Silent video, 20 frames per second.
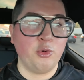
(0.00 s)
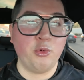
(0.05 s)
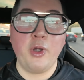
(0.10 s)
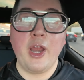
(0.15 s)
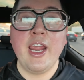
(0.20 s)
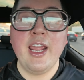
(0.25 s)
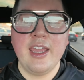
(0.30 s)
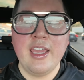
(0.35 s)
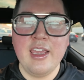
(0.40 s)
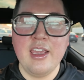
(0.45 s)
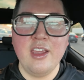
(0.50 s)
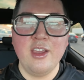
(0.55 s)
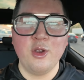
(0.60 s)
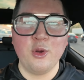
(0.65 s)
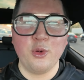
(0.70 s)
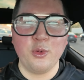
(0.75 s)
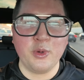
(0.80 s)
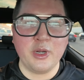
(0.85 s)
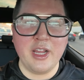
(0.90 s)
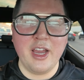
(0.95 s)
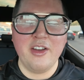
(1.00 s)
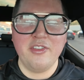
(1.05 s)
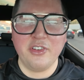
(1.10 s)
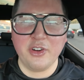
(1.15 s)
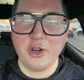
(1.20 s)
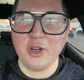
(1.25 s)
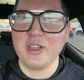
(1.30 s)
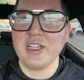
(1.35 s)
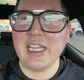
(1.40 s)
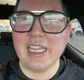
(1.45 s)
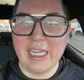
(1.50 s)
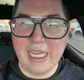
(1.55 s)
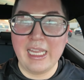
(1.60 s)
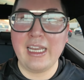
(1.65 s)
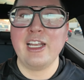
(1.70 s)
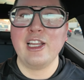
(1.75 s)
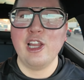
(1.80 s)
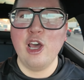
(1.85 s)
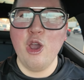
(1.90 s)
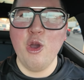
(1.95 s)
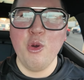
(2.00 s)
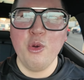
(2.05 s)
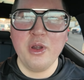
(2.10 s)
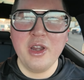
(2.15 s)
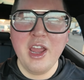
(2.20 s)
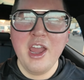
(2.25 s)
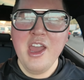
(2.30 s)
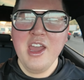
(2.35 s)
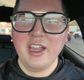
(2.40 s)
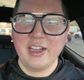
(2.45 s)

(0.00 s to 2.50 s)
Reiki or whatever, let alone